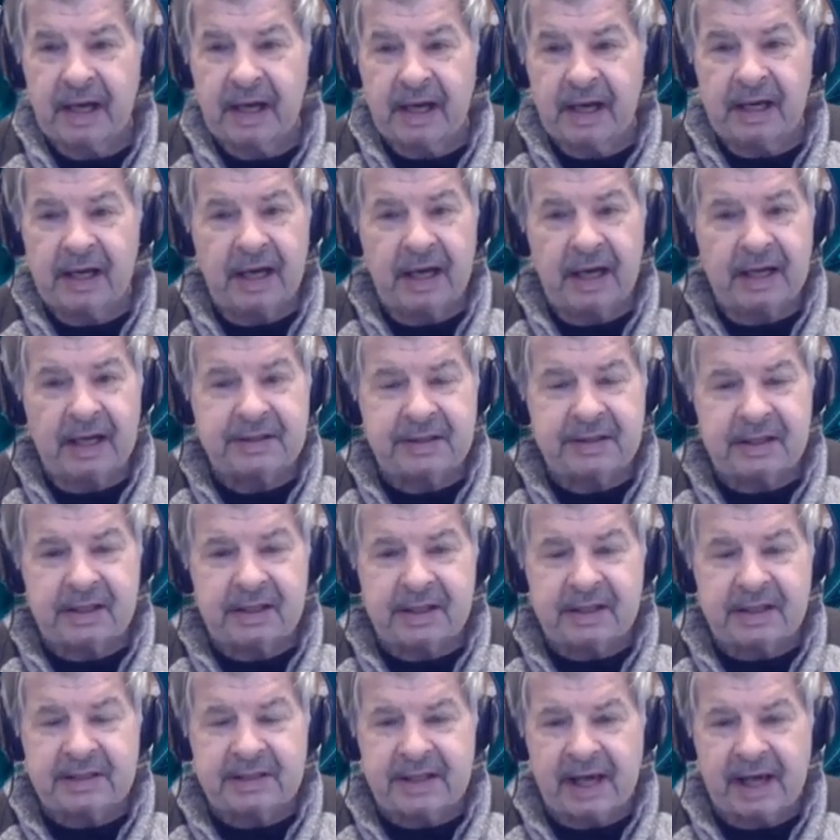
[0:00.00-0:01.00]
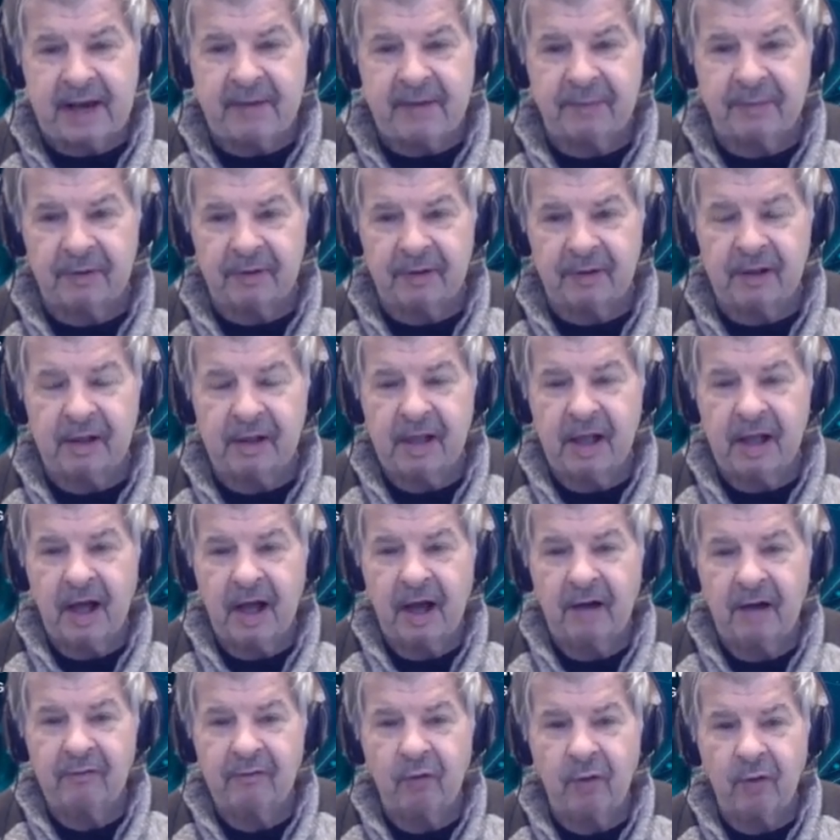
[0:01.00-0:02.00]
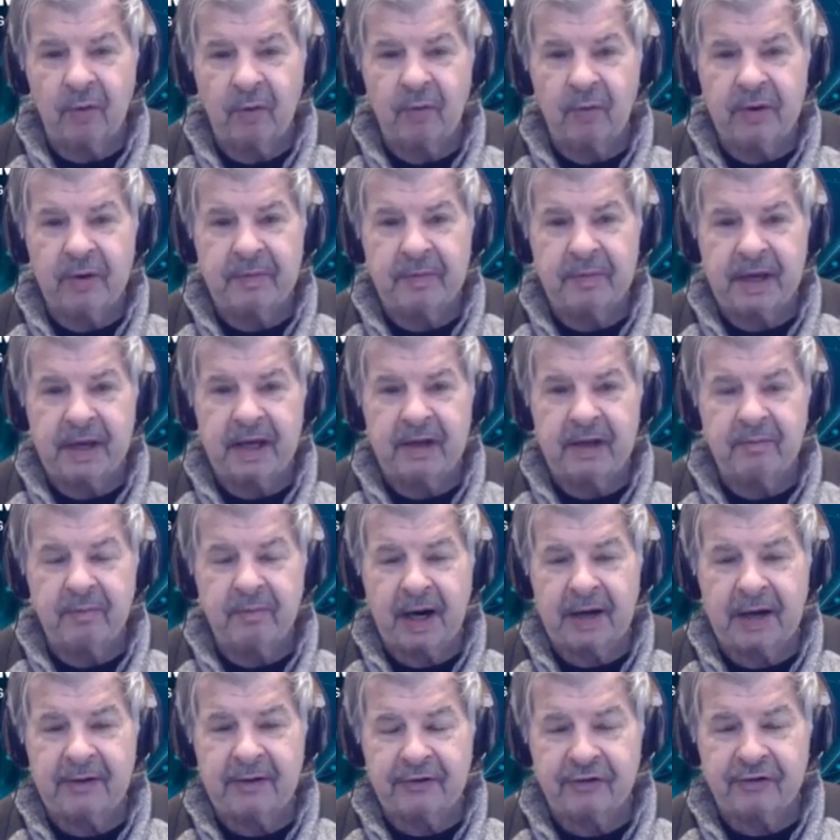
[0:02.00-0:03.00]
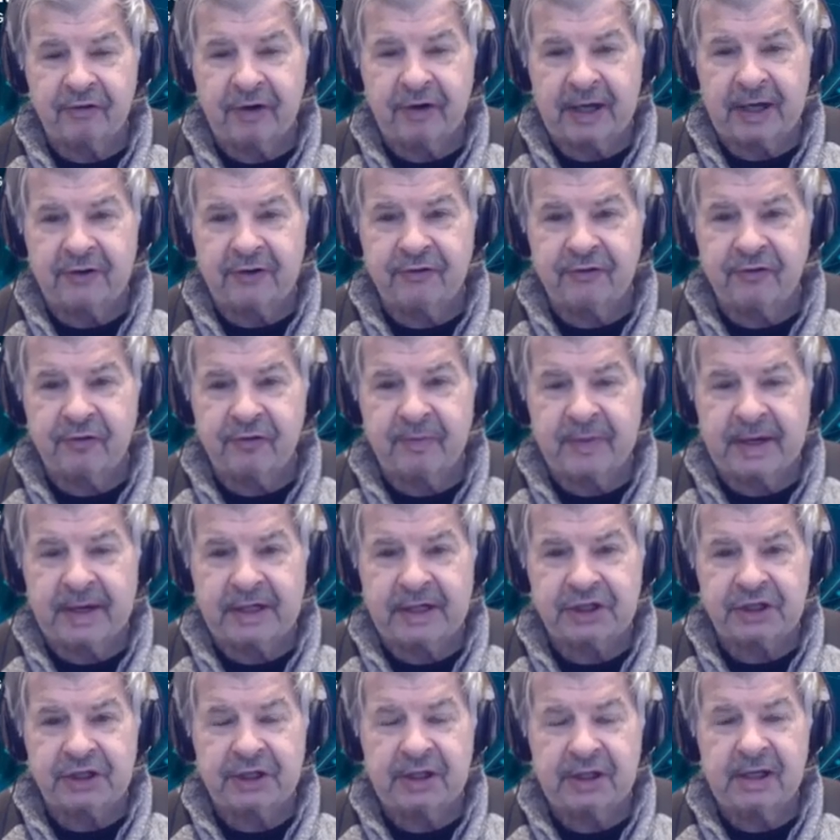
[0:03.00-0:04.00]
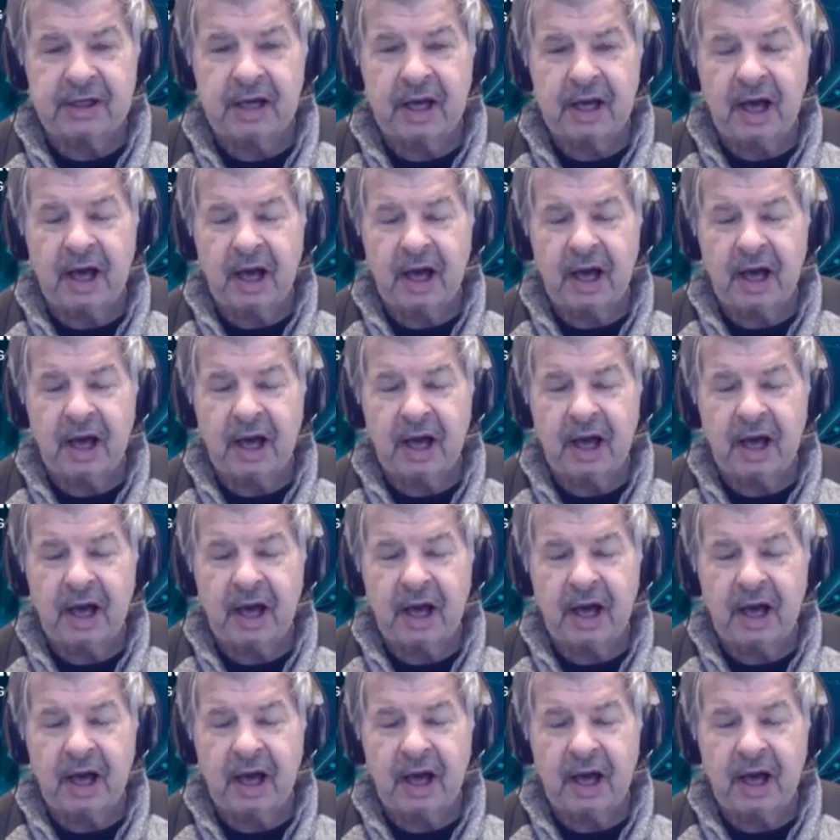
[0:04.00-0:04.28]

And as an example of what we mean by the transformation